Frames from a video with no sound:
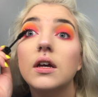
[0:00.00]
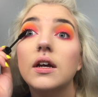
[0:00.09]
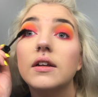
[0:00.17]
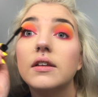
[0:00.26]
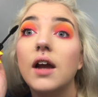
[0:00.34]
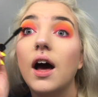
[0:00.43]

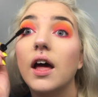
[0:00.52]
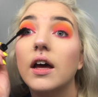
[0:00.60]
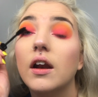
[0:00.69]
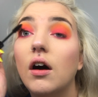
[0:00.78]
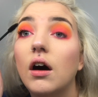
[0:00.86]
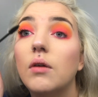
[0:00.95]
It's not
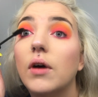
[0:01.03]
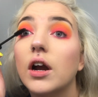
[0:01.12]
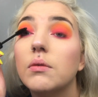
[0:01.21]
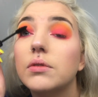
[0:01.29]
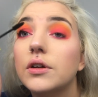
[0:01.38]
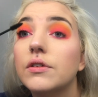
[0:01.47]
at all
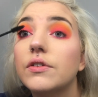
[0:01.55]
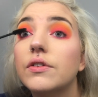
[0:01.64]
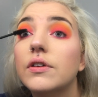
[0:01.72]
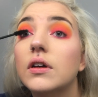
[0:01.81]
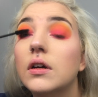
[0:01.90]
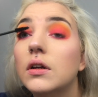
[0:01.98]
waterproof.